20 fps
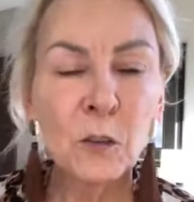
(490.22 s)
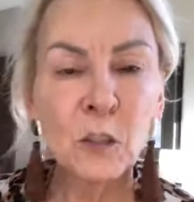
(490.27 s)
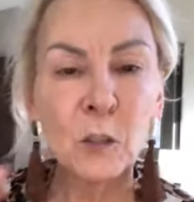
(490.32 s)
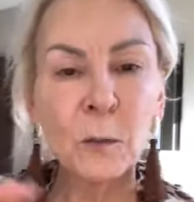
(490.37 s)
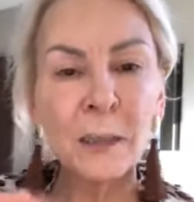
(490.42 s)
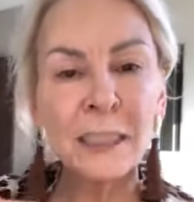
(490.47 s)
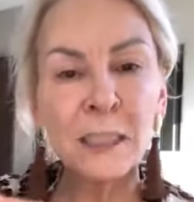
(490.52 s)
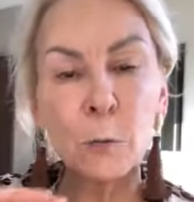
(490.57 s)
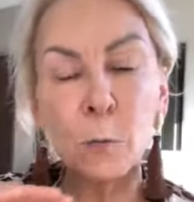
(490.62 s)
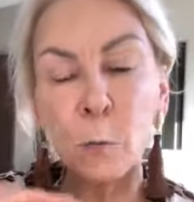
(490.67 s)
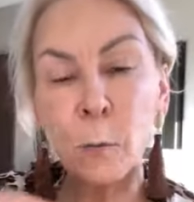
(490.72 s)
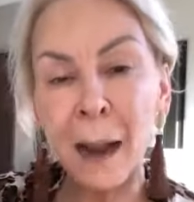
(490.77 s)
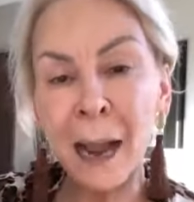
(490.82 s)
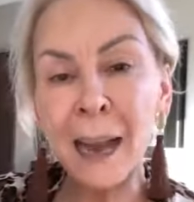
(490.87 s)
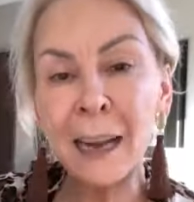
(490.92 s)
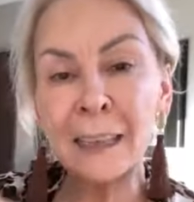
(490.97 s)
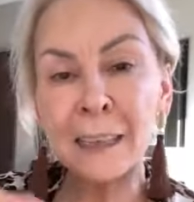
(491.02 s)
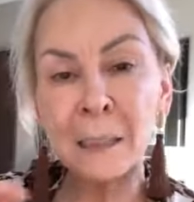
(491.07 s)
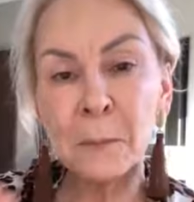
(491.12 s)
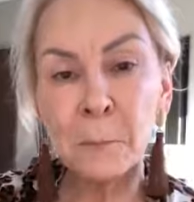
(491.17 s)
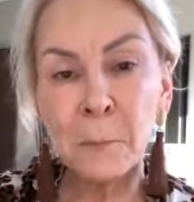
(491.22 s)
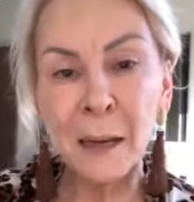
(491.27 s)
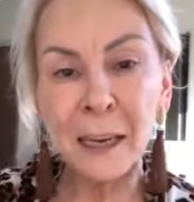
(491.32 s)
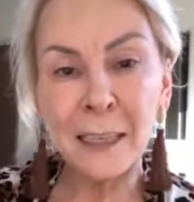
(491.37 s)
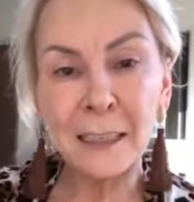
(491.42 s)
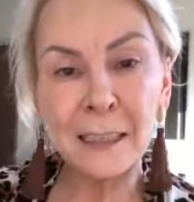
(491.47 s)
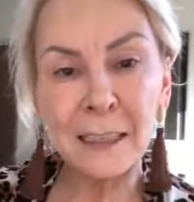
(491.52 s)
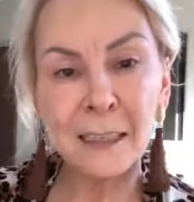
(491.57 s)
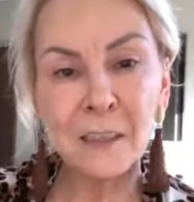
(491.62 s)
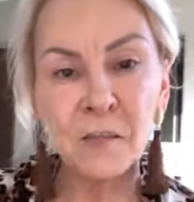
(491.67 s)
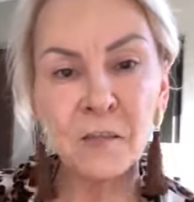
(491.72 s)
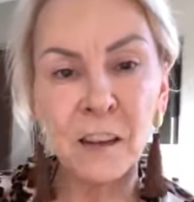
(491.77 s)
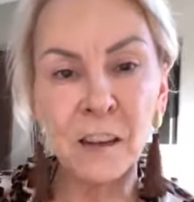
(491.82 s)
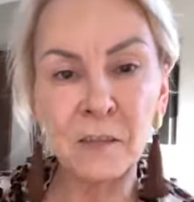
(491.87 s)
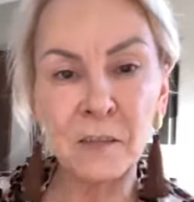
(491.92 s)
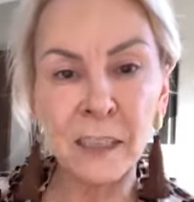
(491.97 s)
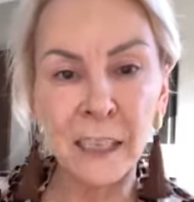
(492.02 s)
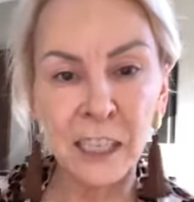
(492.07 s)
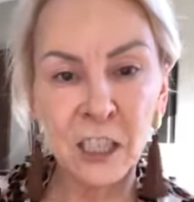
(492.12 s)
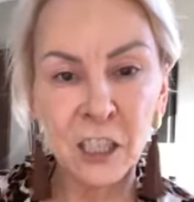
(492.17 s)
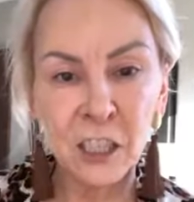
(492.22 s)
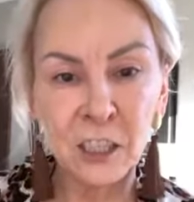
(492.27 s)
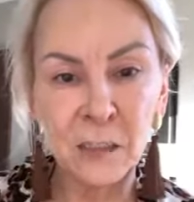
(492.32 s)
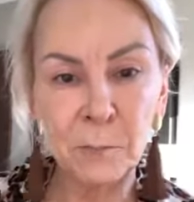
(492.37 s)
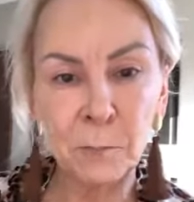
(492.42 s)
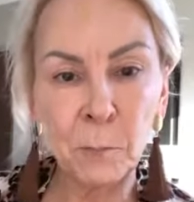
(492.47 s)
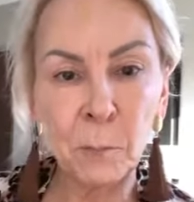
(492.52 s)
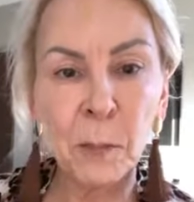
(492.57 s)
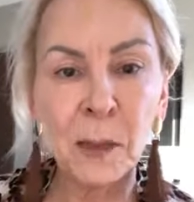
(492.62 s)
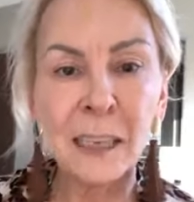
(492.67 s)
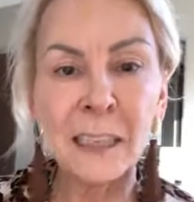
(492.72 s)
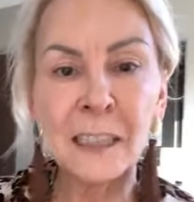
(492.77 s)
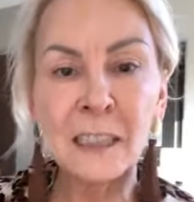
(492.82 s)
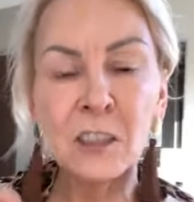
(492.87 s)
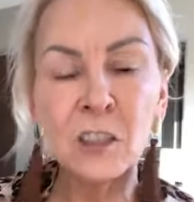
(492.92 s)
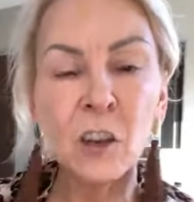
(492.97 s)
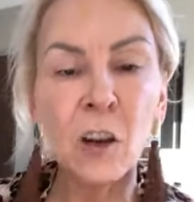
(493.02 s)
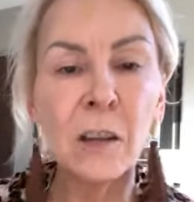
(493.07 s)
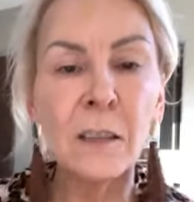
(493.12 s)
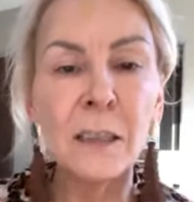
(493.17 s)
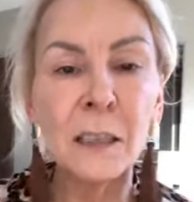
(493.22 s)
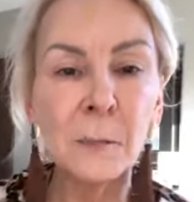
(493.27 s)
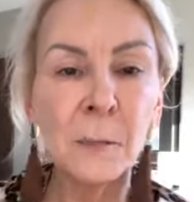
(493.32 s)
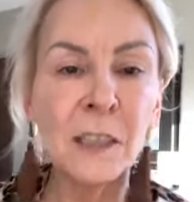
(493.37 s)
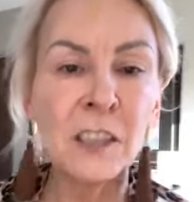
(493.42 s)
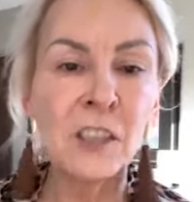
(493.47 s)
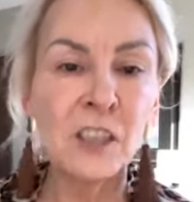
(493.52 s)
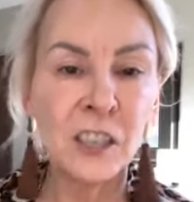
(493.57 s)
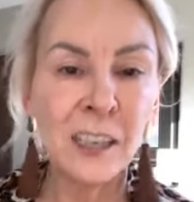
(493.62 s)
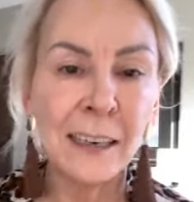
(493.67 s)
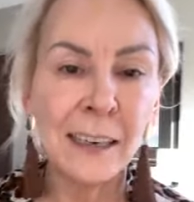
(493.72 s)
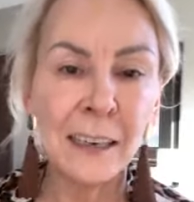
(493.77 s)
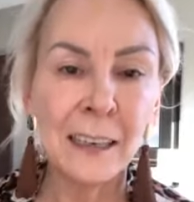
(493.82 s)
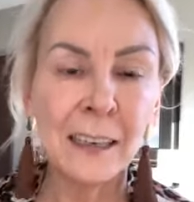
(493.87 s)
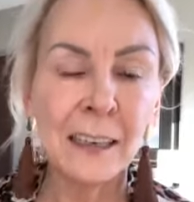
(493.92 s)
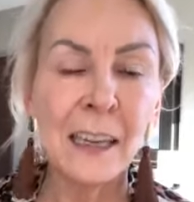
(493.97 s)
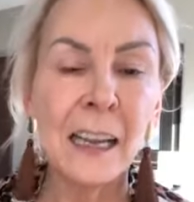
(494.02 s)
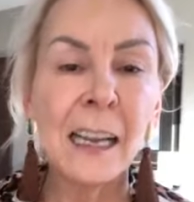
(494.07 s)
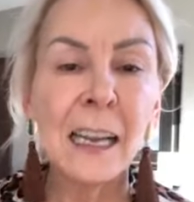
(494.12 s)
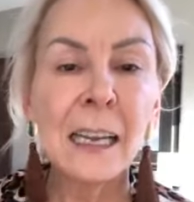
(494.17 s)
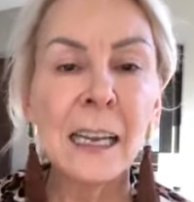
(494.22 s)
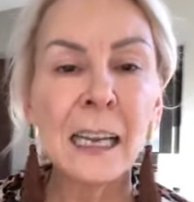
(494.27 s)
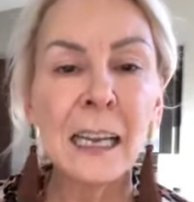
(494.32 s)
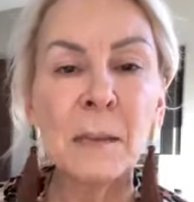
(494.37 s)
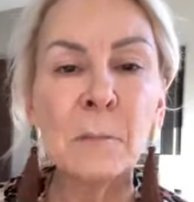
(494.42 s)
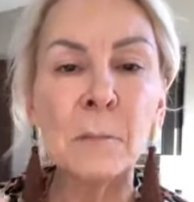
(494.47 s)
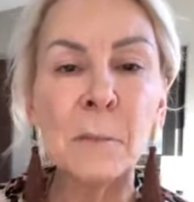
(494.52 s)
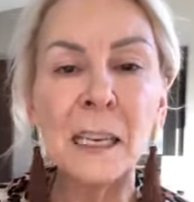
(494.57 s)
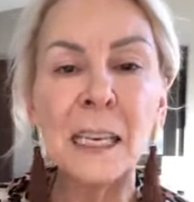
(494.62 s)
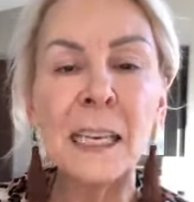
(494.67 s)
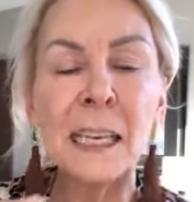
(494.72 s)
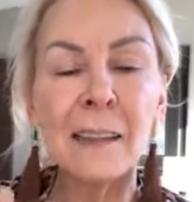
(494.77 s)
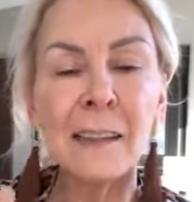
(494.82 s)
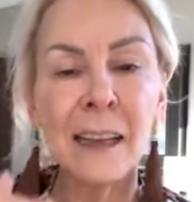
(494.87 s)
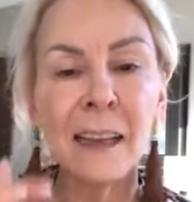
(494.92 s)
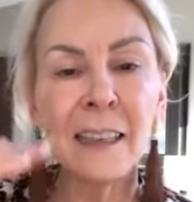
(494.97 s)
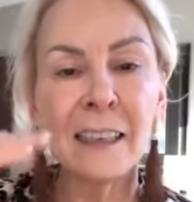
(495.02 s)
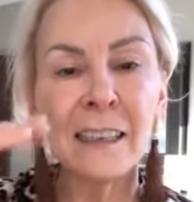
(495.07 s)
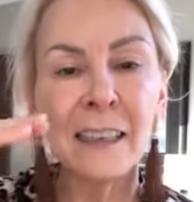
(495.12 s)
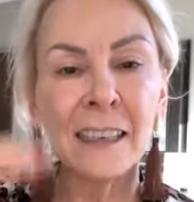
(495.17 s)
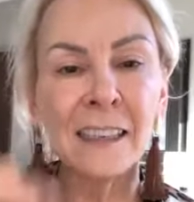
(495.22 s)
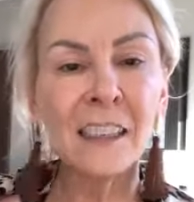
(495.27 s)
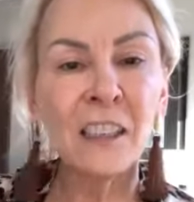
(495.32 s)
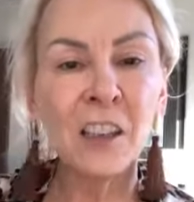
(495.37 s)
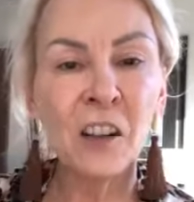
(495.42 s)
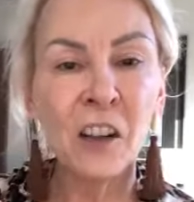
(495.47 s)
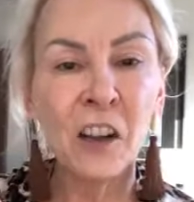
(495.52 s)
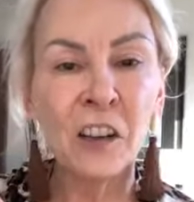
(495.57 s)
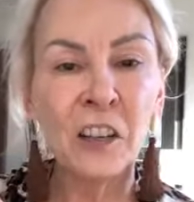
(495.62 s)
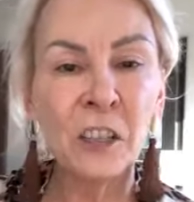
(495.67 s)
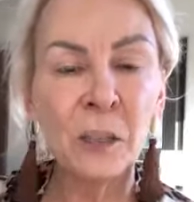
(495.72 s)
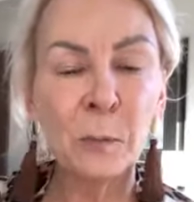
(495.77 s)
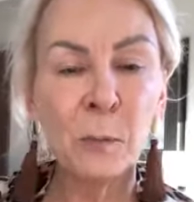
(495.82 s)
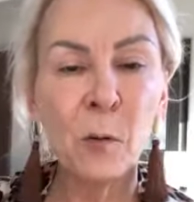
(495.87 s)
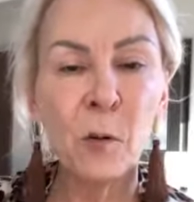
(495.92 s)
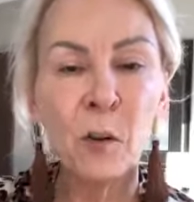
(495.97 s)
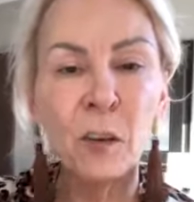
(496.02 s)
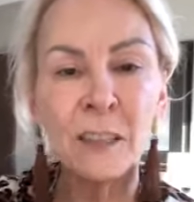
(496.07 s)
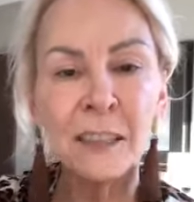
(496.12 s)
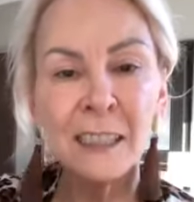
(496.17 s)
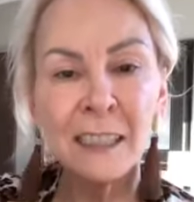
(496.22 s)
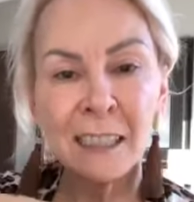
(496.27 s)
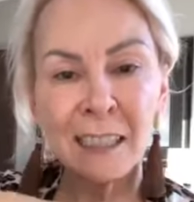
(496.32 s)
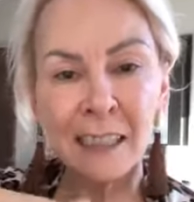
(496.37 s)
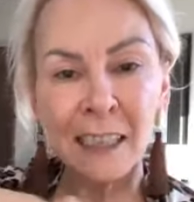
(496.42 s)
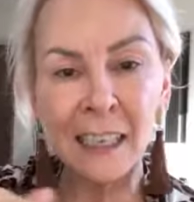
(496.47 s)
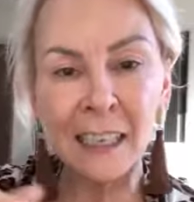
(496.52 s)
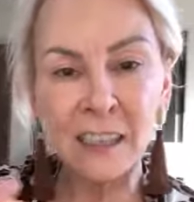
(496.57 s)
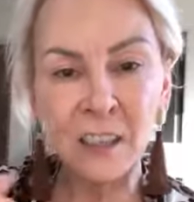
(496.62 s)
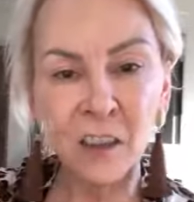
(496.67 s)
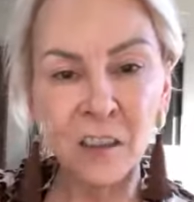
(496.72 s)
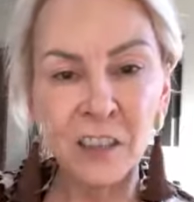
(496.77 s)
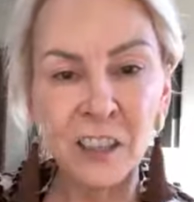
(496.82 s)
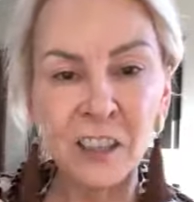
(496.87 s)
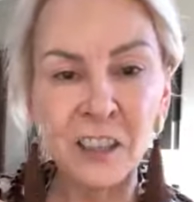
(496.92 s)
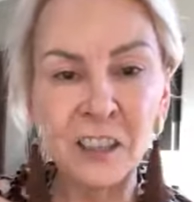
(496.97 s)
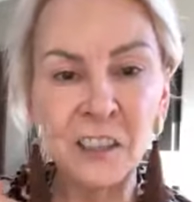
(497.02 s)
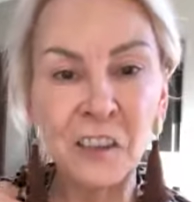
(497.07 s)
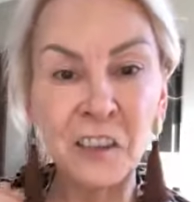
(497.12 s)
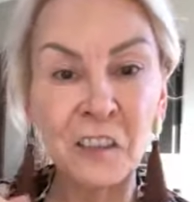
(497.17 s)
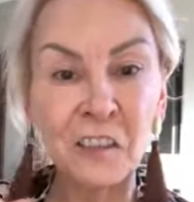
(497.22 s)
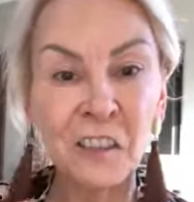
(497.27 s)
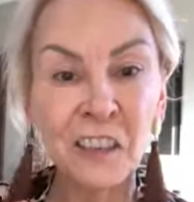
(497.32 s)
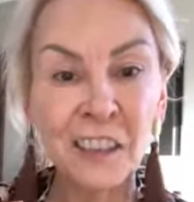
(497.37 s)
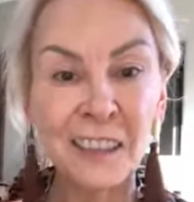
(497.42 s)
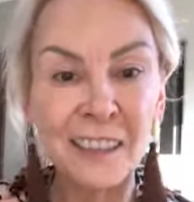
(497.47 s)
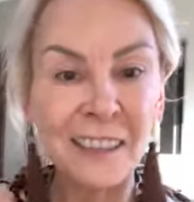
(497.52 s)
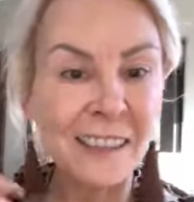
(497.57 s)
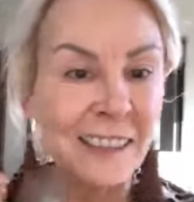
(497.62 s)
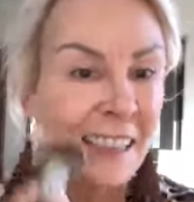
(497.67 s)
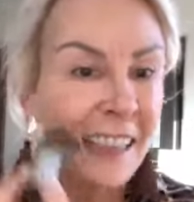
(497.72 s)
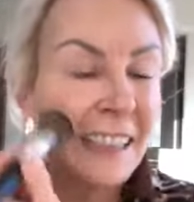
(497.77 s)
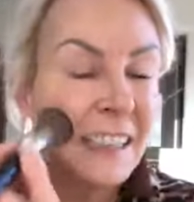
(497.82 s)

So it's a wax-based foundation, but it's non-comedogenic in meaning that it doesn't clog your pores. It stays on the surface.